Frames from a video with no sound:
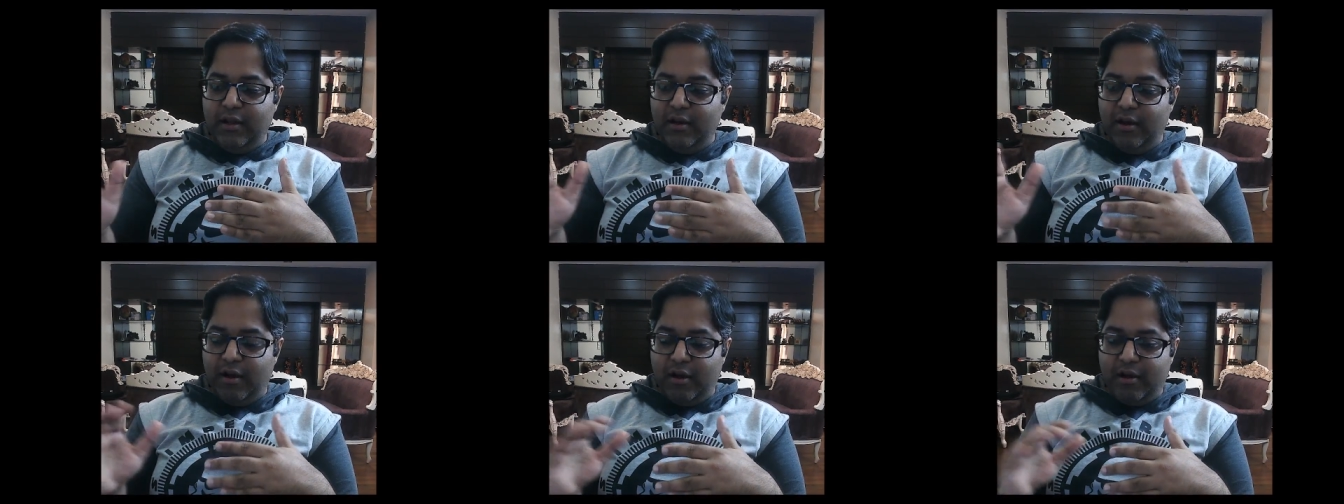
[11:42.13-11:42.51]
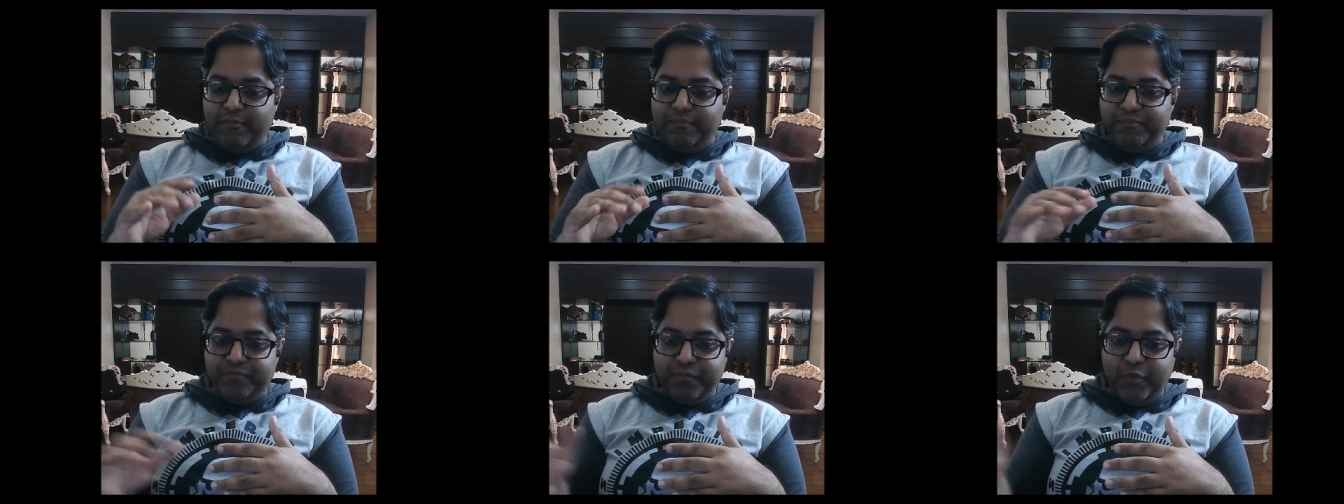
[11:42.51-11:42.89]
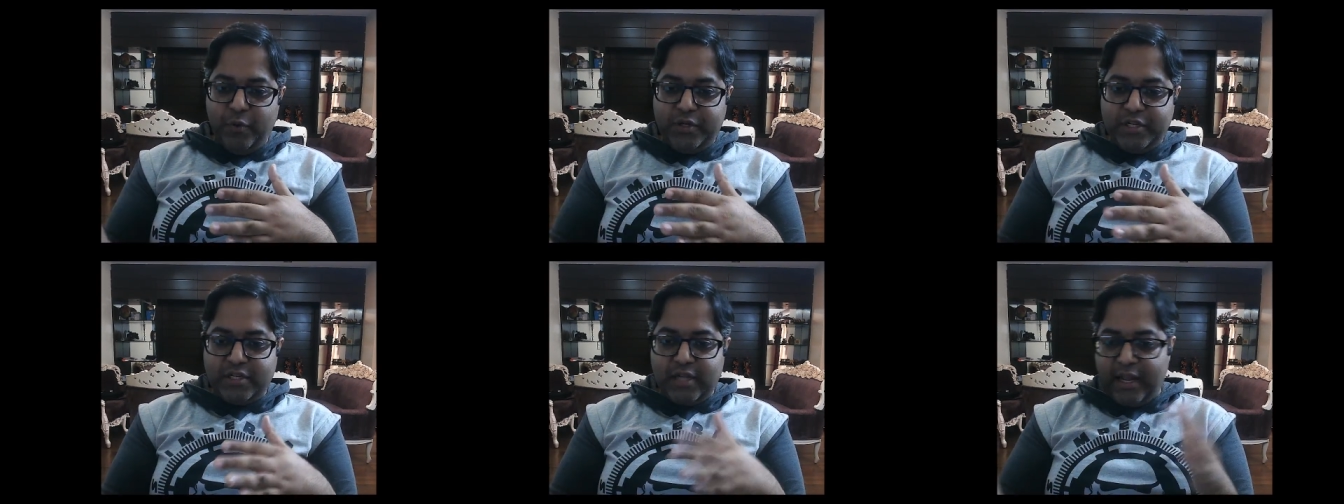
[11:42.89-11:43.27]
uh,
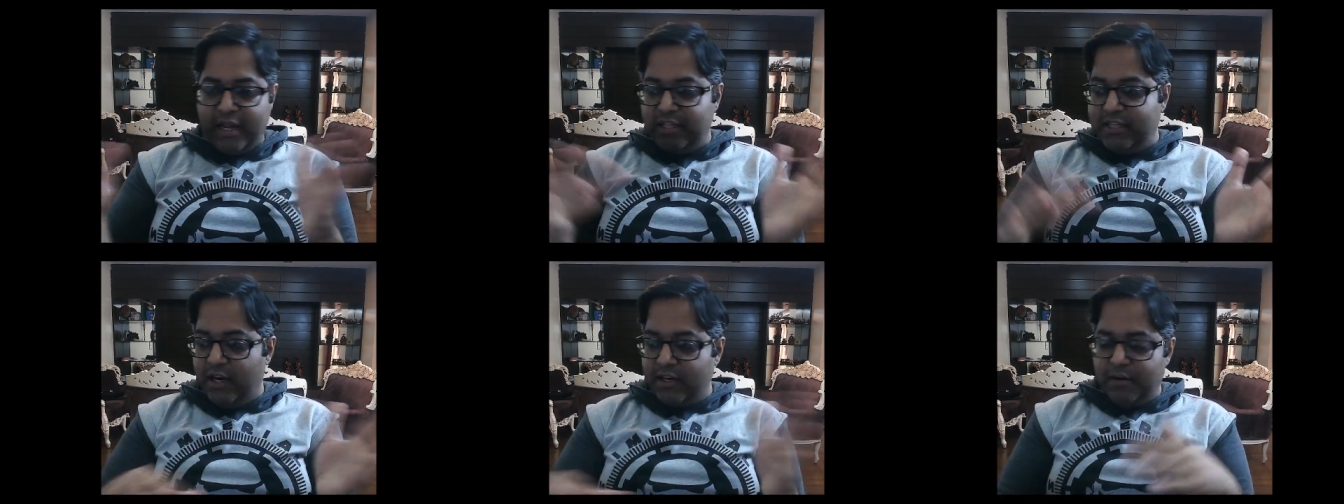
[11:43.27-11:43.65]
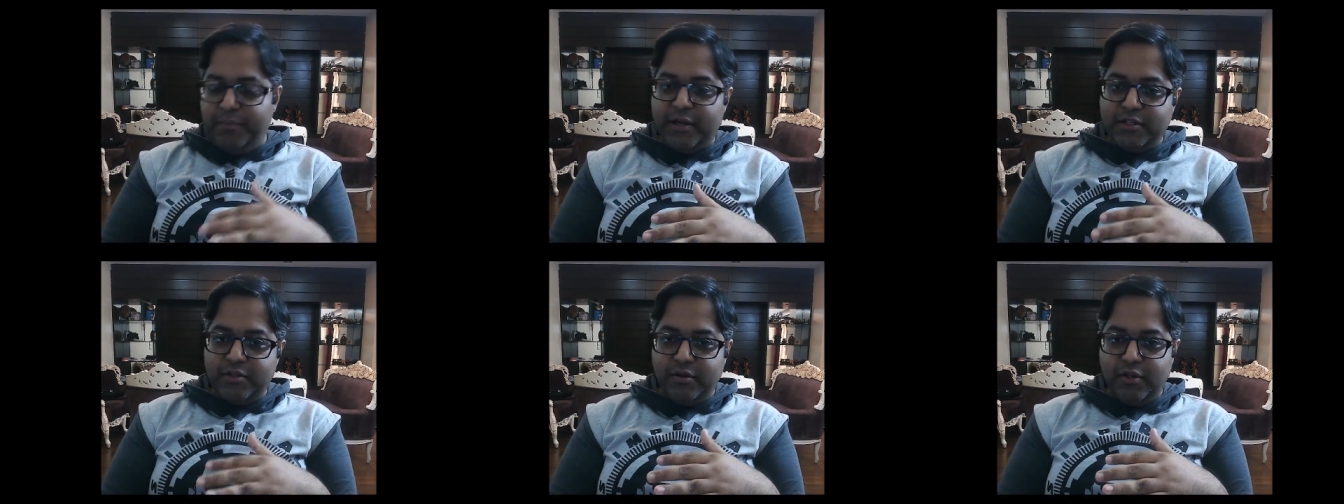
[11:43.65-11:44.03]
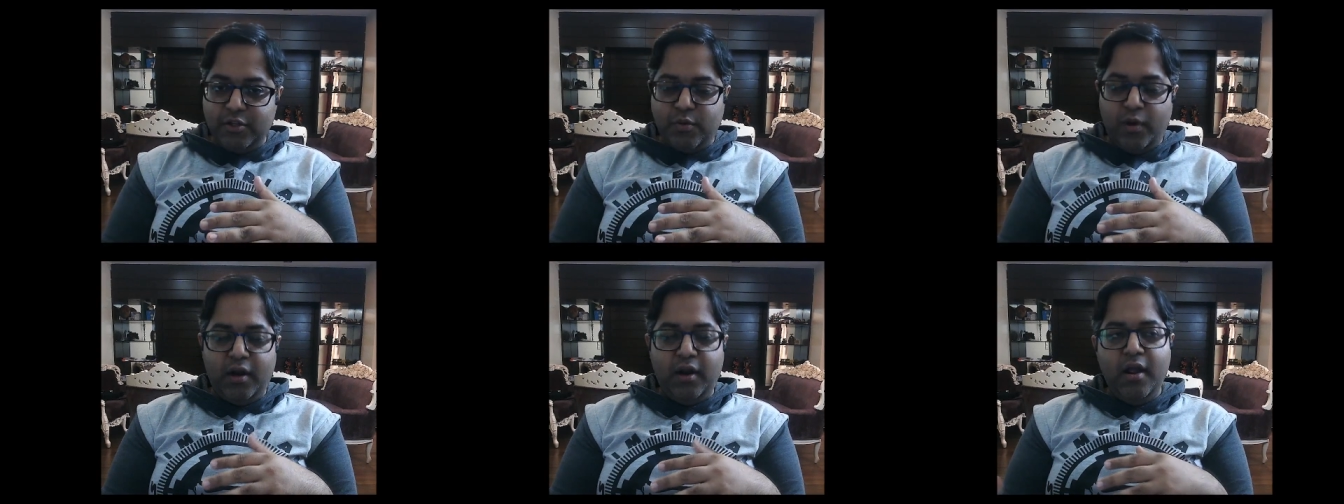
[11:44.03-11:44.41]
which is like a direct comparison to this
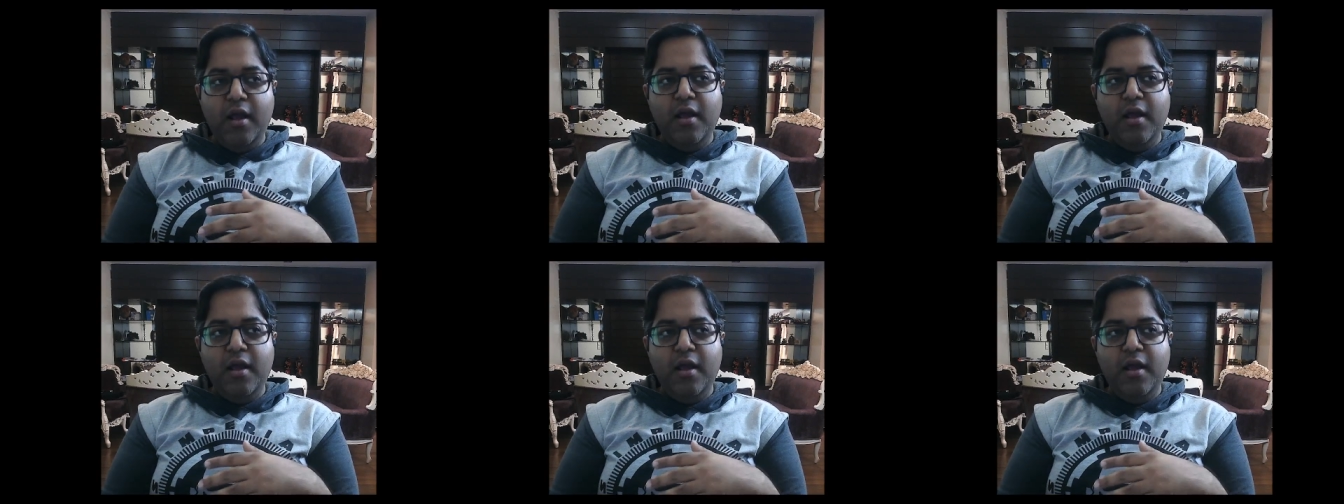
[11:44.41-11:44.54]
one.